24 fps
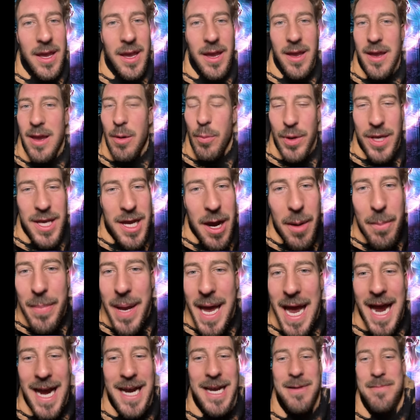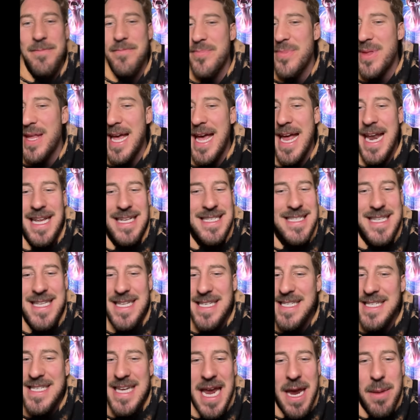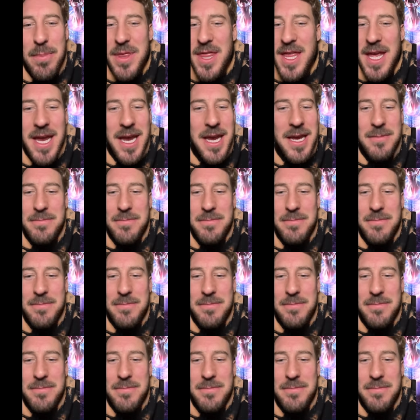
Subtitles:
And we come back, and it's the same thing.